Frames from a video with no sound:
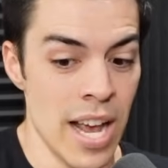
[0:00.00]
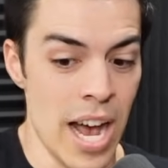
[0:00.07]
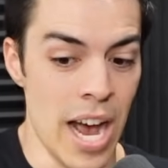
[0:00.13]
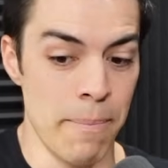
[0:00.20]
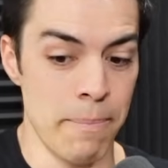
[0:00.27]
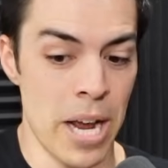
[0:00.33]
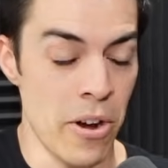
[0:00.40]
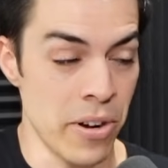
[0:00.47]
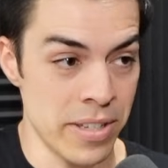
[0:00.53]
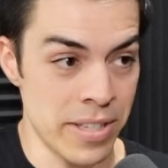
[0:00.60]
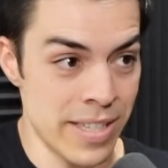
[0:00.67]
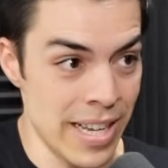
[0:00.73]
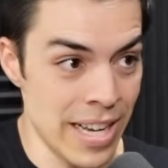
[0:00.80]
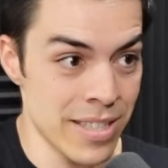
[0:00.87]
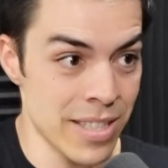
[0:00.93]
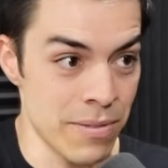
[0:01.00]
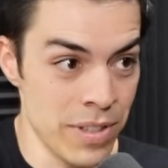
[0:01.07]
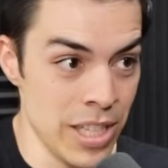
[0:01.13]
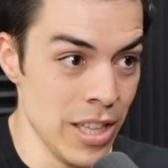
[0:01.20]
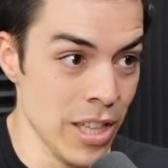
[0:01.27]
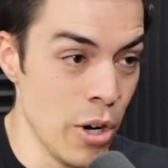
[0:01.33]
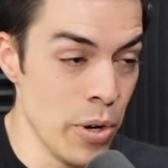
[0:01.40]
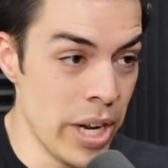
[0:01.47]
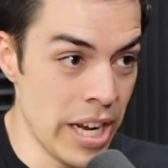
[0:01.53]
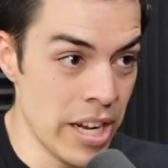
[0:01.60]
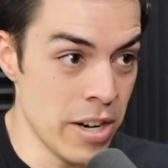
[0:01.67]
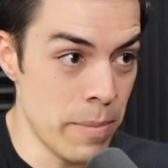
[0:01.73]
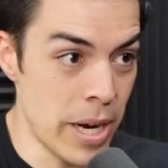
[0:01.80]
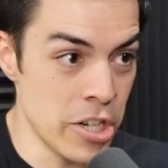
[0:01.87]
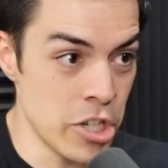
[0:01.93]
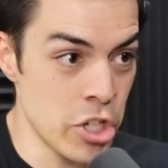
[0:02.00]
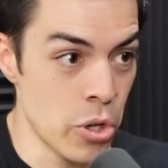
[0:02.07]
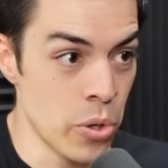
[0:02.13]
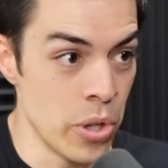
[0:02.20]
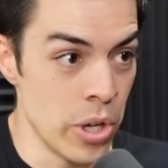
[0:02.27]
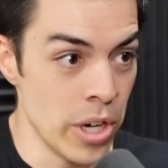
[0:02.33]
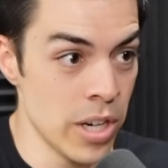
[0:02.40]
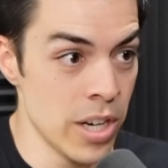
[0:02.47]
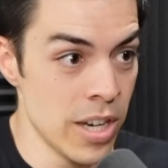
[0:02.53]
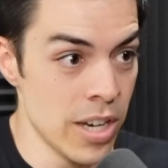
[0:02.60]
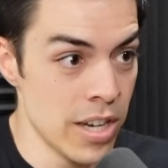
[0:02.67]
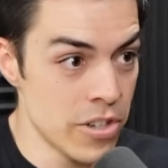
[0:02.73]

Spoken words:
I'm now excessively loading into my shoulder